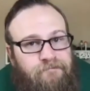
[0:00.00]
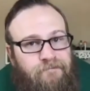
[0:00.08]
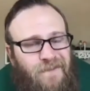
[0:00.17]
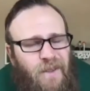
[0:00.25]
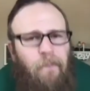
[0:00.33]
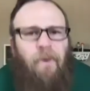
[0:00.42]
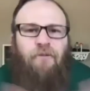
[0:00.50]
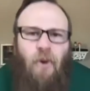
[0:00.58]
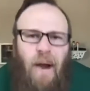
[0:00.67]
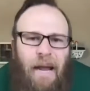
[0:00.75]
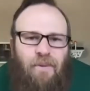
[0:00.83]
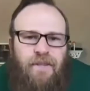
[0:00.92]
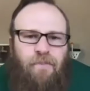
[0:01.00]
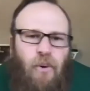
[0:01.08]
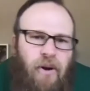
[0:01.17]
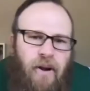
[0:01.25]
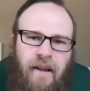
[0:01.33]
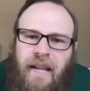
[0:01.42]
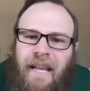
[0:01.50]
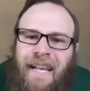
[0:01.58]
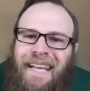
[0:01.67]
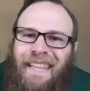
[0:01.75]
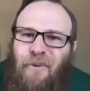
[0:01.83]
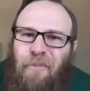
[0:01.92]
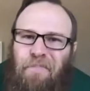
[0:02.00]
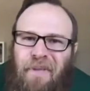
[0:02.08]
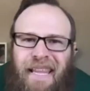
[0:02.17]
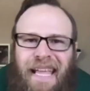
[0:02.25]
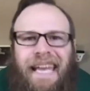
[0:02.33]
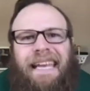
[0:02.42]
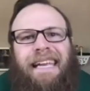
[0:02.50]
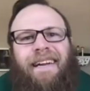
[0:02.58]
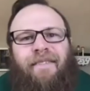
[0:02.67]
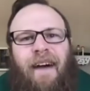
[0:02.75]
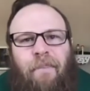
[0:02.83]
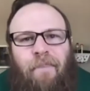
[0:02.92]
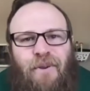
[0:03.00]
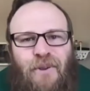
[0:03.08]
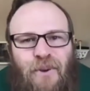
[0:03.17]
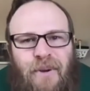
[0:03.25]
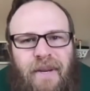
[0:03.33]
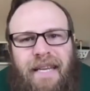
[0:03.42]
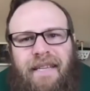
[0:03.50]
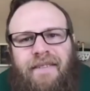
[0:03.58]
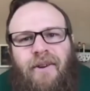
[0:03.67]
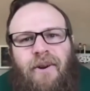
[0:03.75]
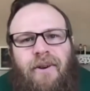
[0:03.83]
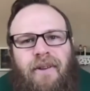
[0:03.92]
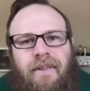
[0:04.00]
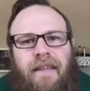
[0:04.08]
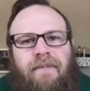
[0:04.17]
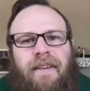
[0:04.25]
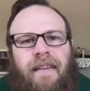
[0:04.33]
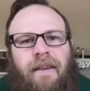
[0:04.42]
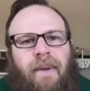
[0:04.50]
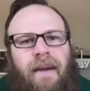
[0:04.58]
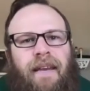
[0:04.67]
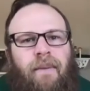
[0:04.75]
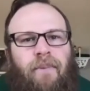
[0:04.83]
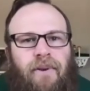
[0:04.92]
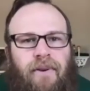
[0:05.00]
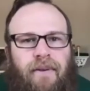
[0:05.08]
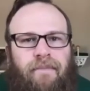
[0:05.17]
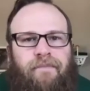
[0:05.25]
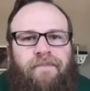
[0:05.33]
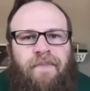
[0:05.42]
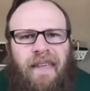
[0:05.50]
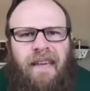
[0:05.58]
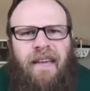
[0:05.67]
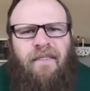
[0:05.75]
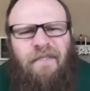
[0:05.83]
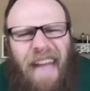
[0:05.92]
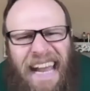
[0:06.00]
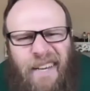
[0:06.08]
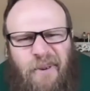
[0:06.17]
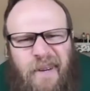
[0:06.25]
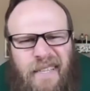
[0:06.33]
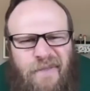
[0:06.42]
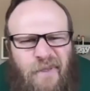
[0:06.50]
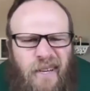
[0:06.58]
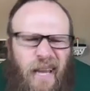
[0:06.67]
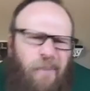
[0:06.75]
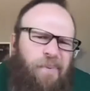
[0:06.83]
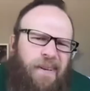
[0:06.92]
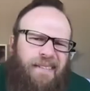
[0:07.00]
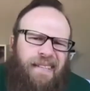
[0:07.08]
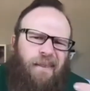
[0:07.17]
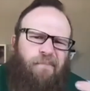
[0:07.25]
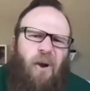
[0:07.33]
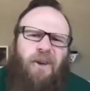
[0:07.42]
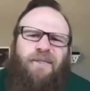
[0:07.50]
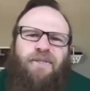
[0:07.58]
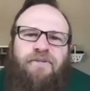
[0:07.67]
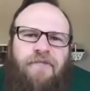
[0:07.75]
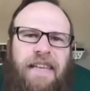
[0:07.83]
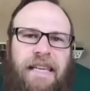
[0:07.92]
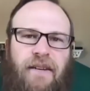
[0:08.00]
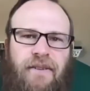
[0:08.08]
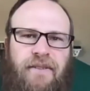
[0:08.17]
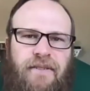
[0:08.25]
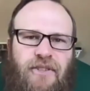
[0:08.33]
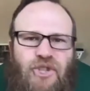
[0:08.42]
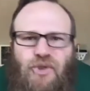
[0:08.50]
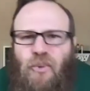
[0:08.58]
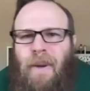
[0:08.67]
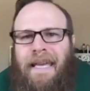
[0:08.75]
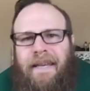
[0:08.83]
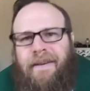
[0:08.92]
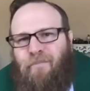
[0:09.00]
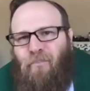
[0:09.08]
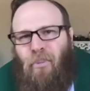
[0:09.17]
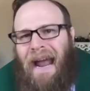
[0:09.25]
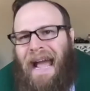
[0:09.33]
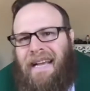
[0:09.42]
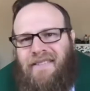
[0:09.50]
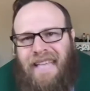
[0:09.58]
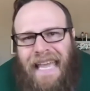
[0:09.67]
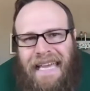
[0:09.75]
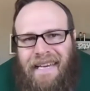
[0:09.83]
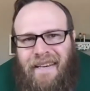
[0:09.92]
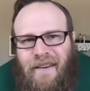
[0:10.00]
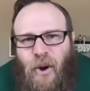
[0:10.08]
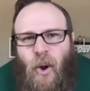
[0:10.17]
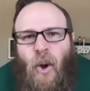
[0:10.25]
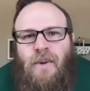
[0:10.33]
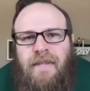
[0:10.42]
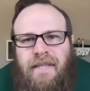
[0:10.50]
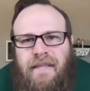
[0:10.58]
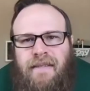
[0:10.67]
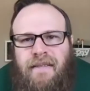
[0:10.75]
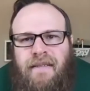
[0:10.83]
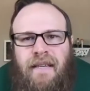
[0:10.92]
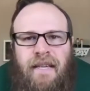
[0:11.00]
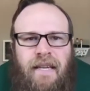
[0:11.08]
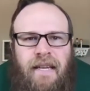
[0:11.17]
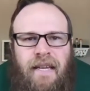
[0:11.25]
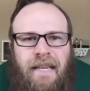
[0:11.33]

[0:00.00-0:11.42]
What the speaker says: Before I was born, there were plenty of opportunities to earn a living in my neighborhood. Factories for companies like Marshall Field's, Schwinn, Brax Candy, or Hostess gave